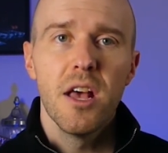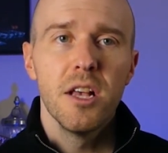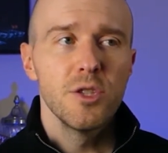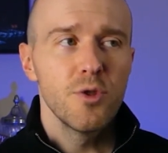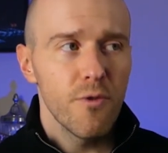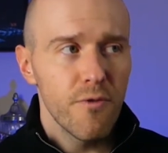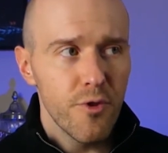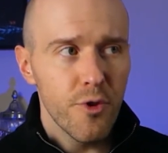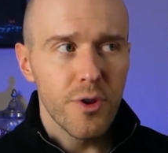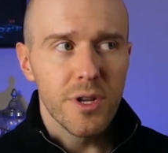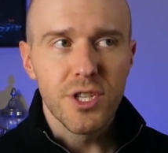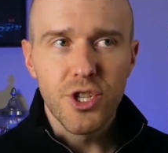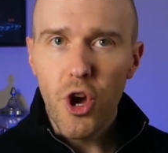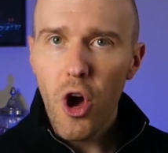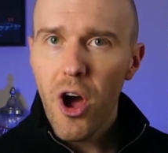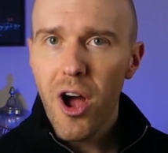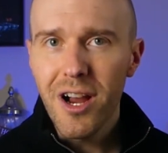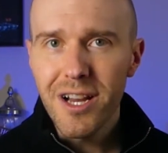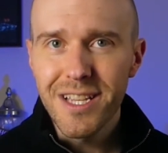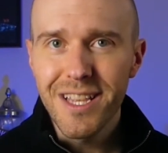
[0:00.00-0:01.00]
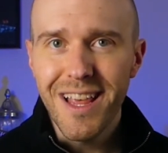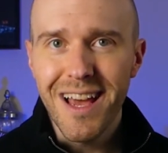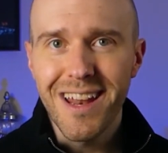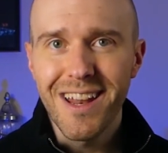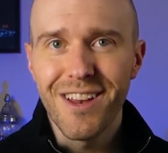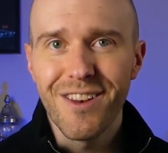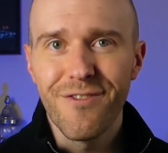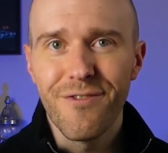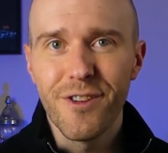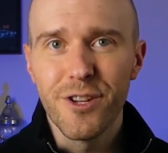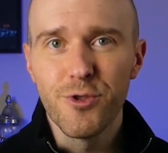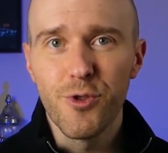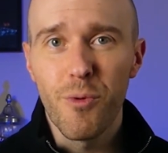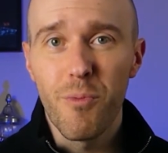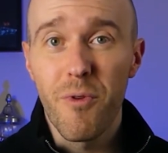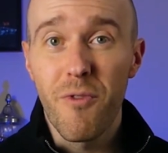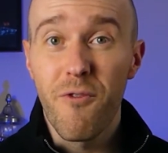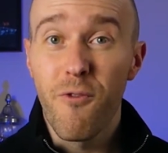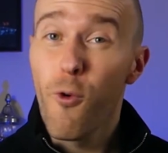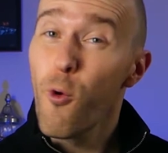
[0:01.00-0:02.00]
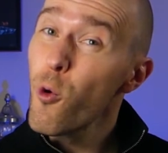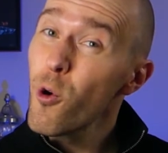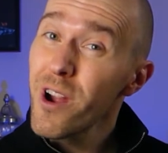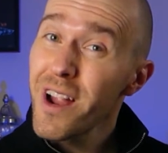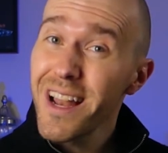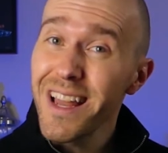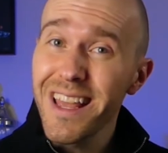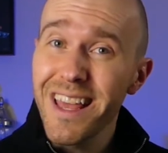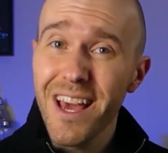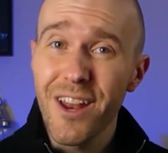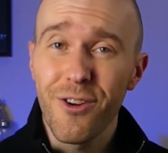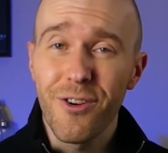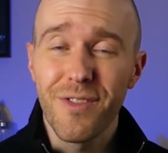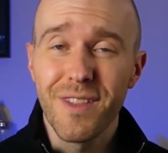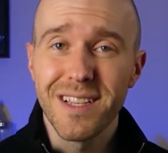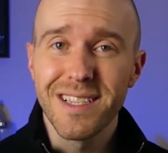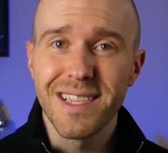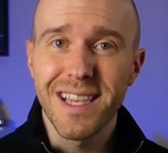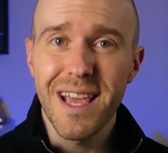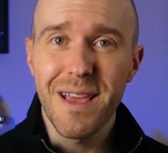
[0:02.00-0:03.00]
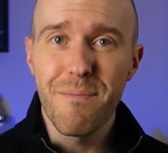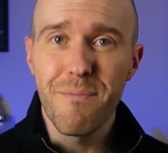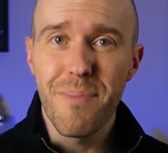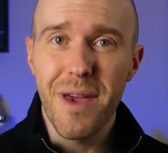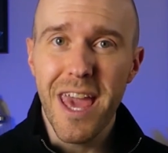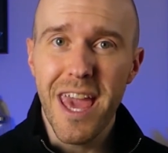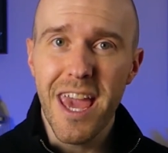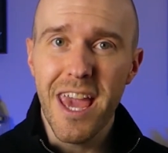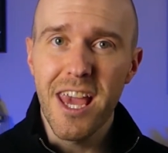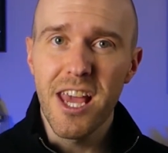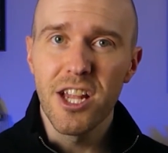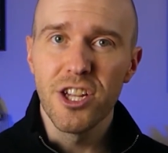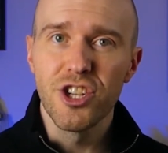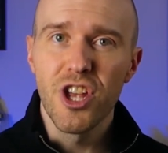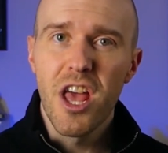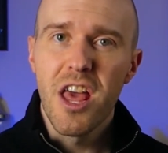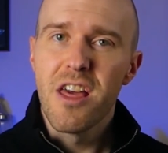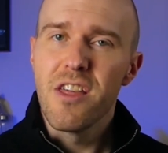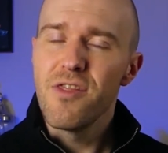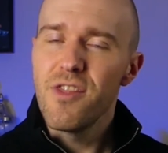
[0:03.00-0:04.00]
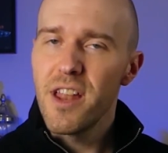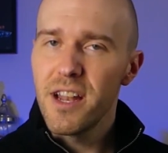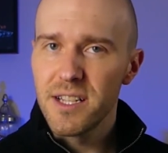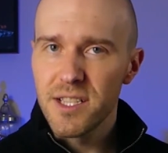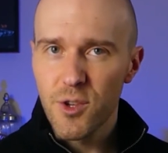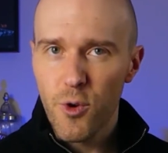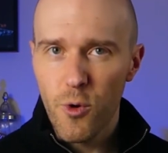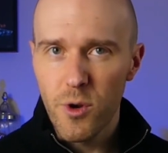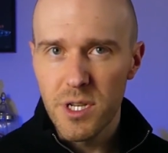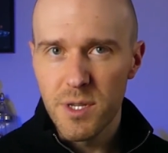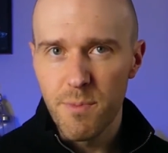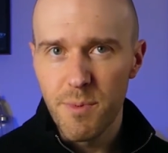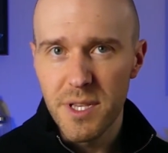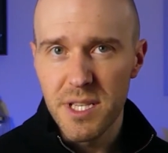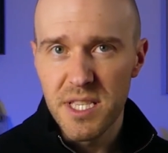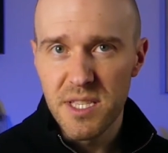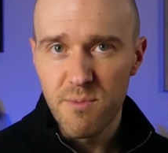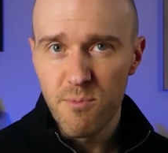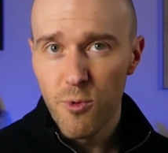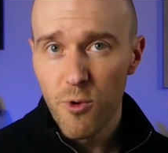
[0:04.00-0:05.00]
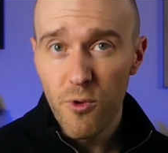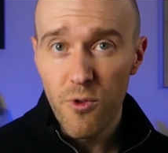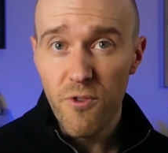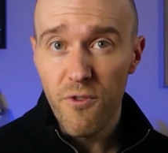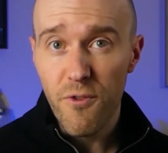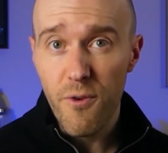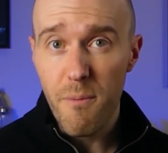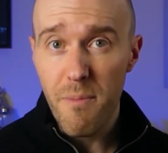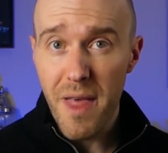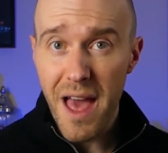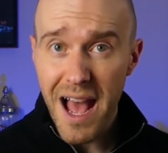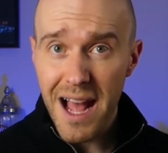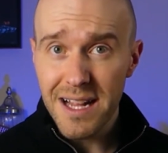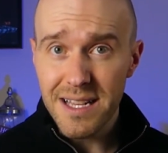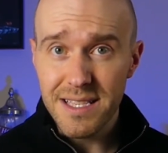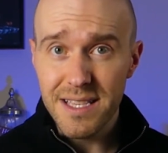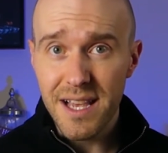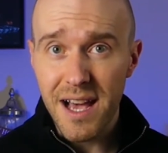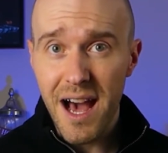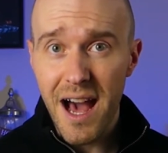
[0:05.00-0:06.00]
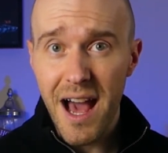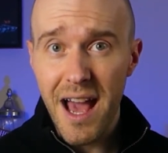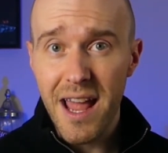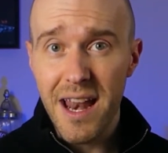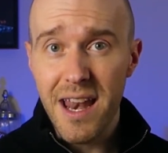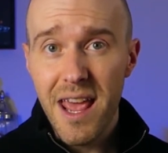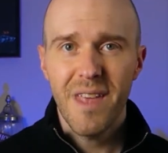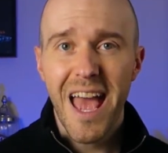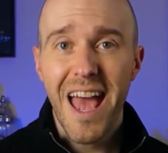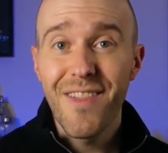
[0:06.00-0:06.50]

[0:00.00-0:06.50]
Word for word: So if you can talk to that individual before and get on the same page, then it's going to be smooth from that side.